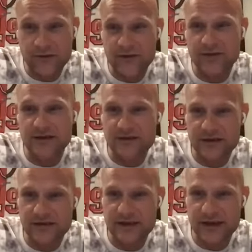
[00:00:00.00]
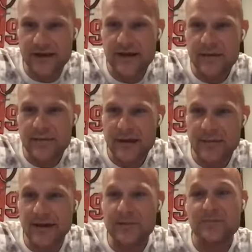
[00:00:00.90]
15, 16,
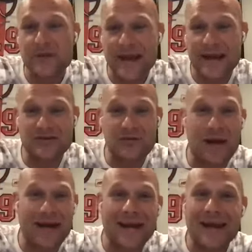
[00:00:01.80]
maybe. Yeah. So, Mike,